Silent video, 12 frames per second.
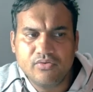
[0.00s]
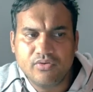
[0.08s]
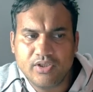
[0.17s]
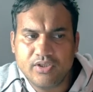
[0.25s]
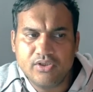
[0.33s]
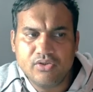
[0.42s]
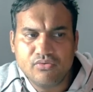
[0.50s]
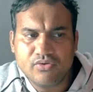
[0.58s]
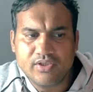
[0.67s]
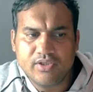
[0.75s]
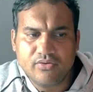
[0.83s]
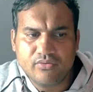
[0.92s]
you can
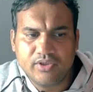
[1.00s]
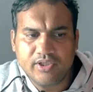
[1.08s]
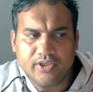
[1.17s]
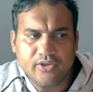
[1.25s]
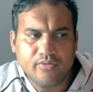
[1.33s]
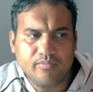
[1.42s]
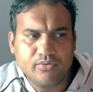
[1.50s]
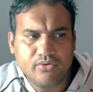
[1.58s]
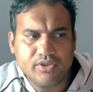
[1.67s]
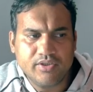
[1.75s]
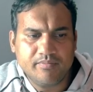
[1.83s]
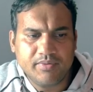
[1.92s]
use it to create your
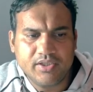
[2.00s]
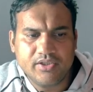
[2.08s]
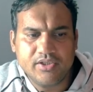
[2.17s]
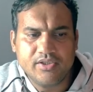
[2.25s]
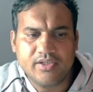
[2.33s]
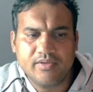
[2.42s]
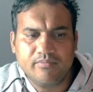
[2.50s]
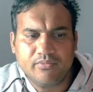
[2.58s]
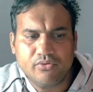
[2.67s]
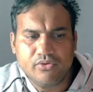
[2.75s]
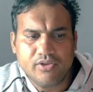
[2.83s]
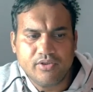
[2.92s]
pages and
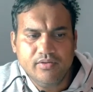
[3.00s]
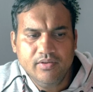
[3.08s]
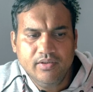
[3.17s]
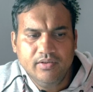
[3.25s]
posts,